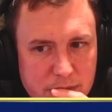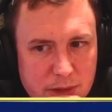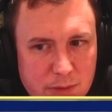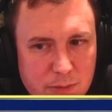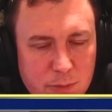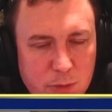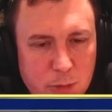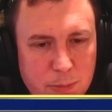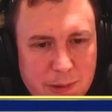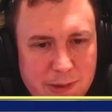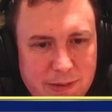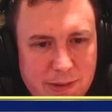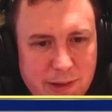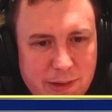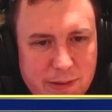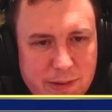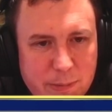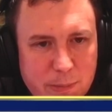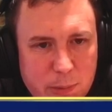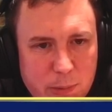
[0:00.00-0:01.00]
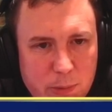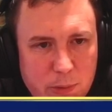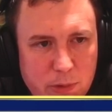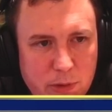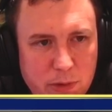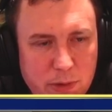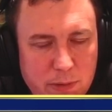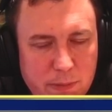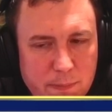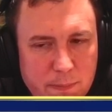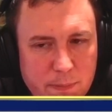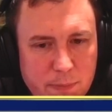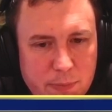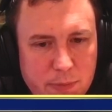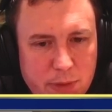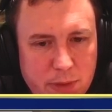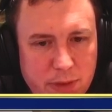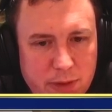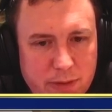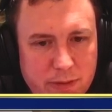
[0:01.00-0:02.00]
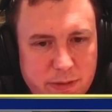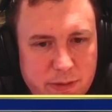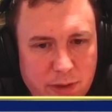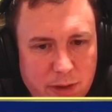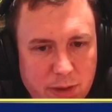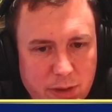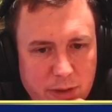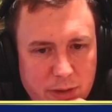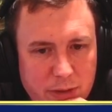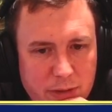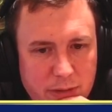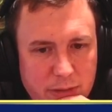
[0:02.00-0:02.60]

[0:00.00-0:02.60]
Ruby's less important this turn.